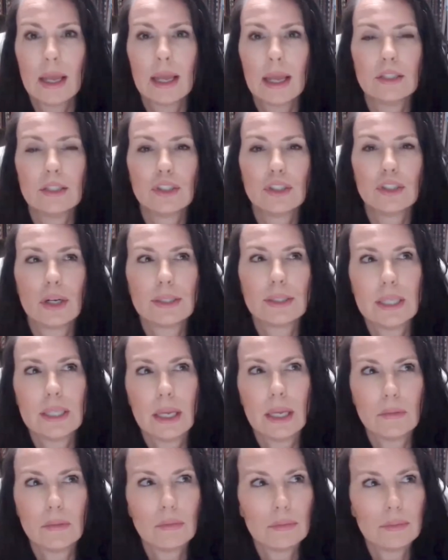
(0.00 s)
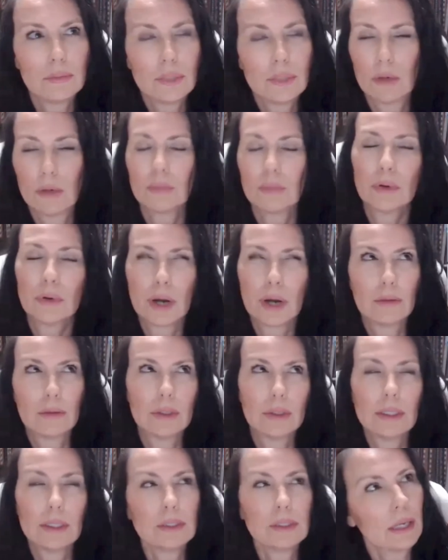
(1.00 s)
And John said, you know,
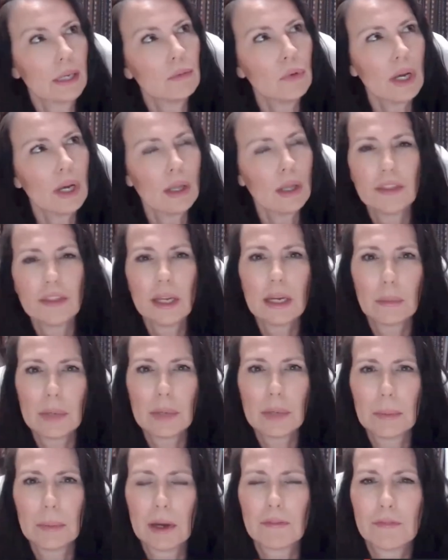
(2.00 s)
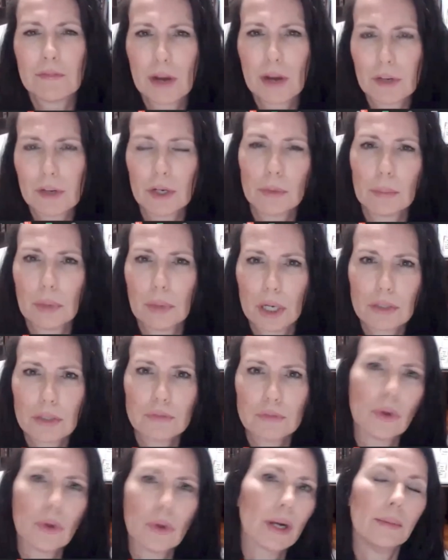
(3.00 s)
proudly, he's like, well, I think I paid about
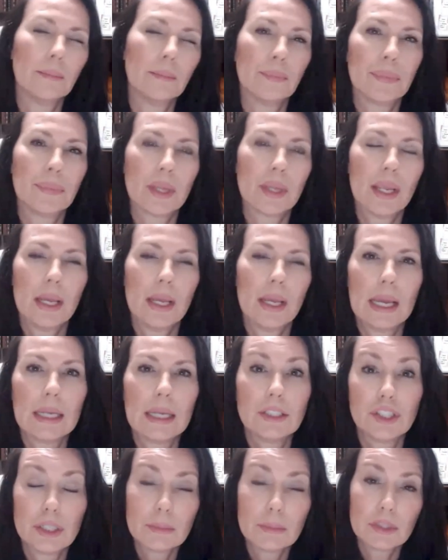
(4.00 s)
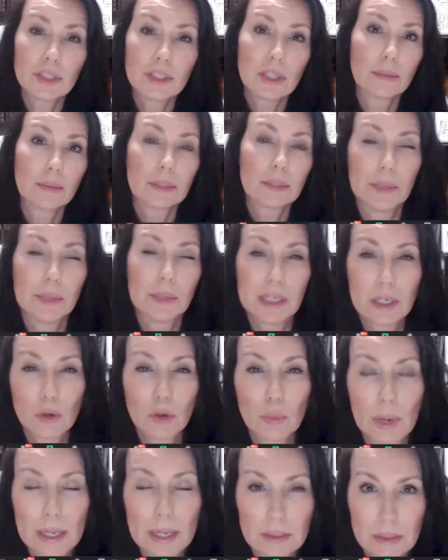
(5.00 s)
$500 for it. And Jim stops him and he
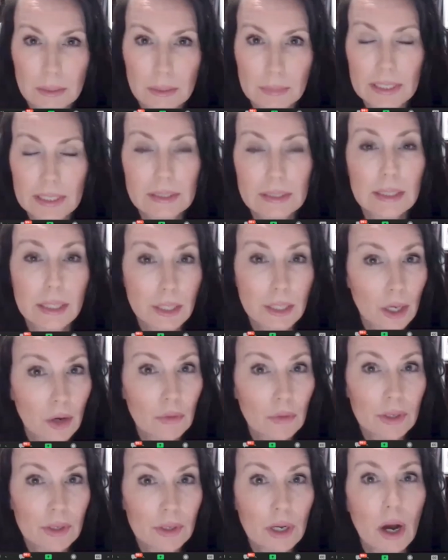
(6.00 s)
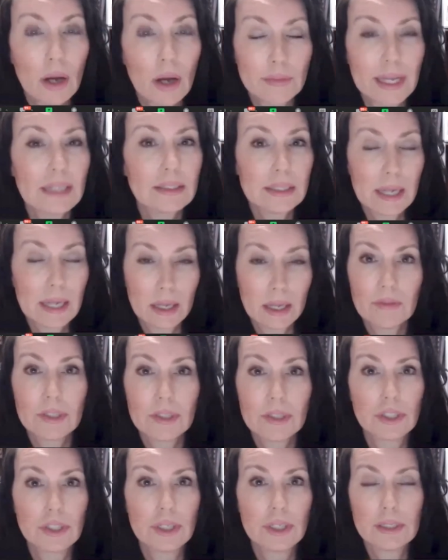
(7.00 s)
corrects him. And he said, no, that
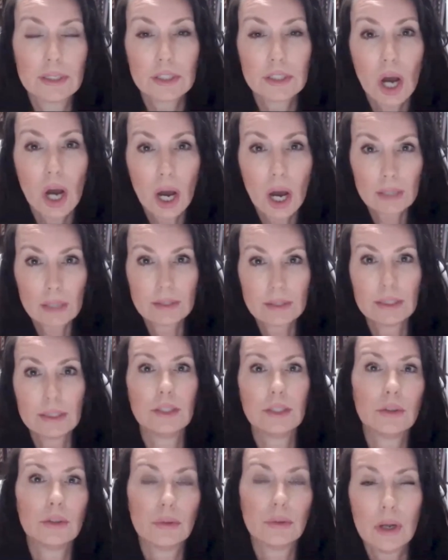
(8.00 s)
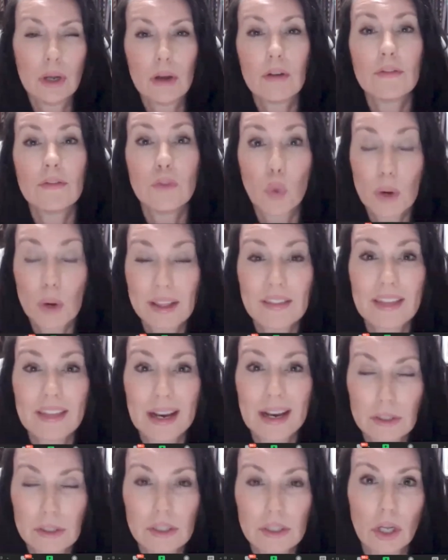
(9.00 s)
television is costing you
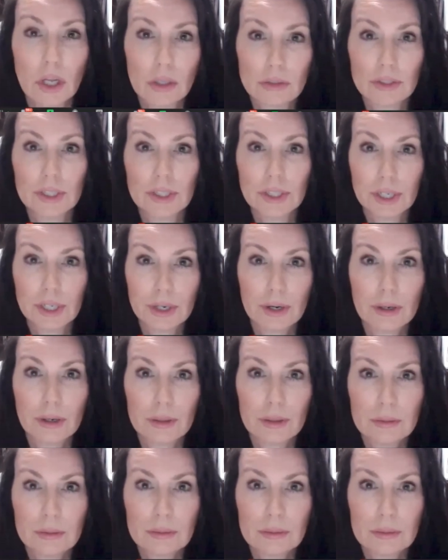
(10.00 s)
$40,000 a year.